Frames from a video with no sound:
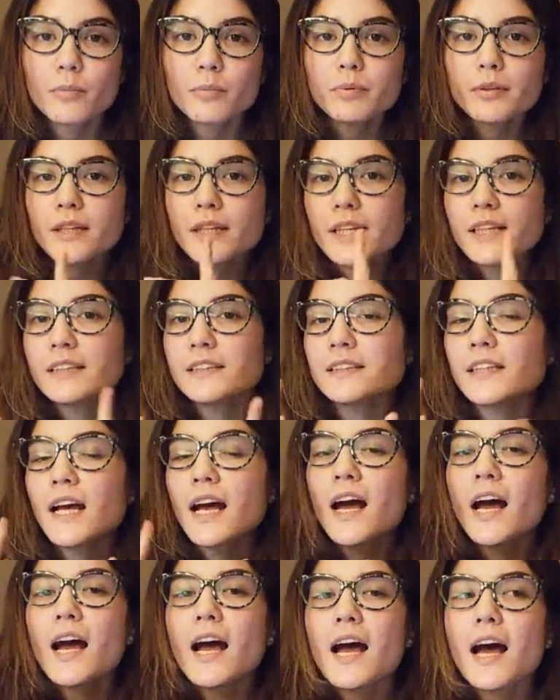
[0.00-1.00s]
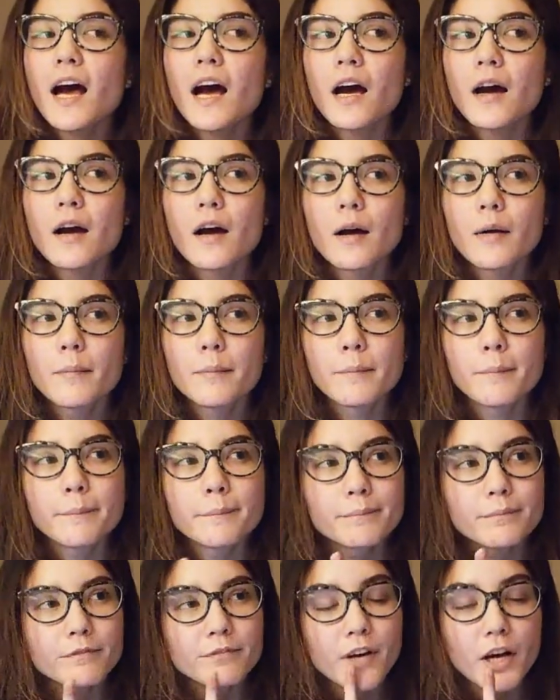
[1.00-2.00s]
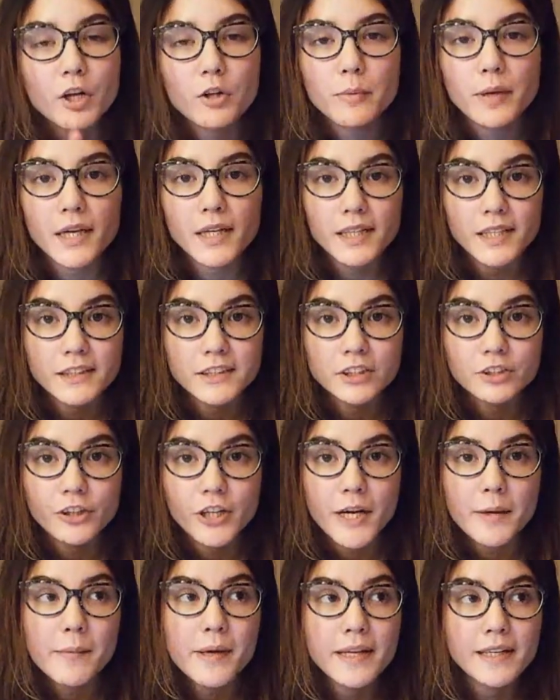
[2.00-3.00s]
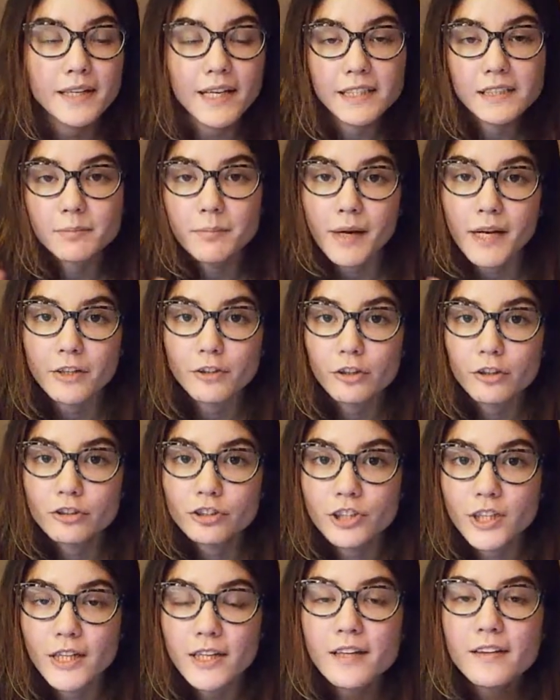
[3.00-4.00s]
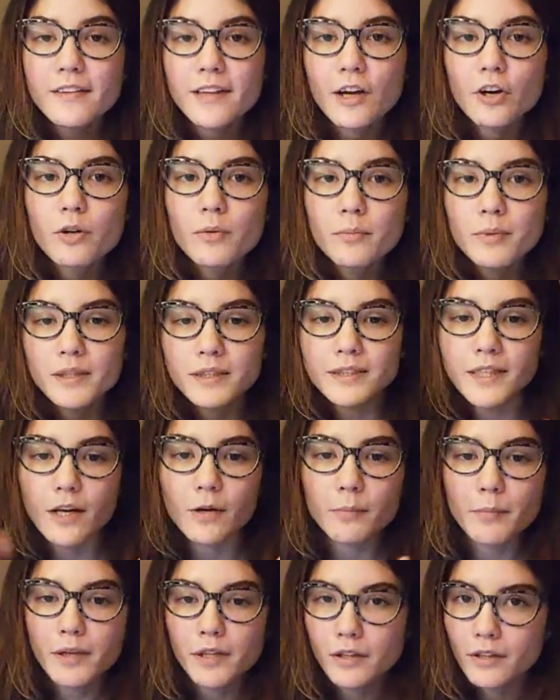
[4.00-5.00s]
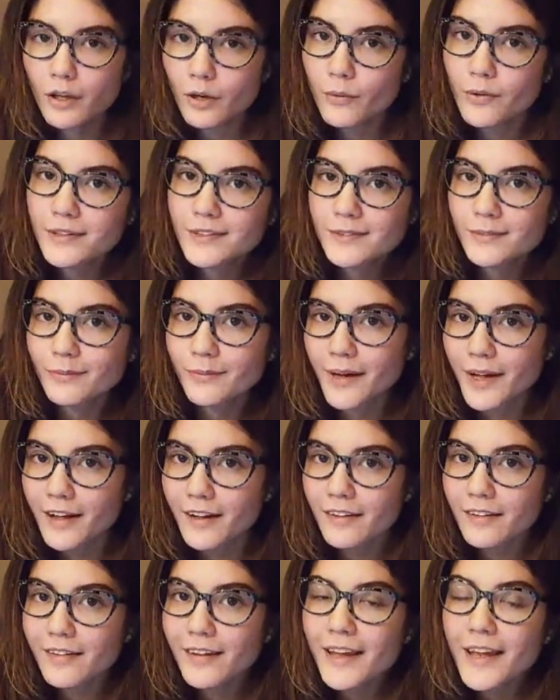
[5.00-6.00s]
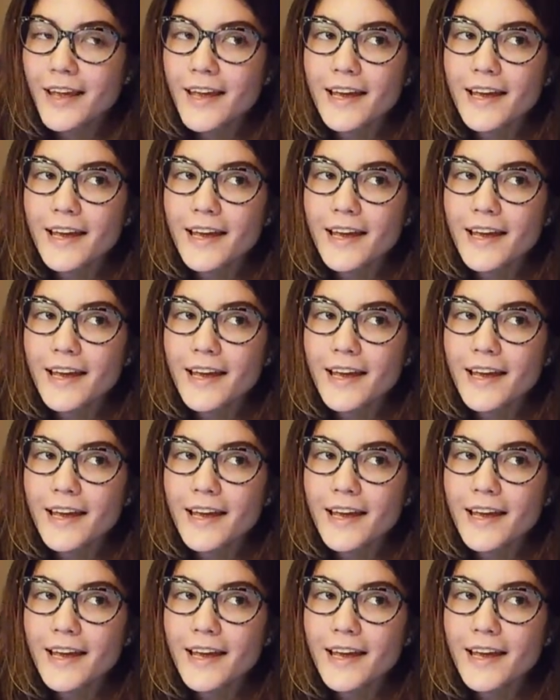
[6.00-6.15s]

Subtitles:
Please follow me on Instagram at nestbotcrochetta. That will be down below as well.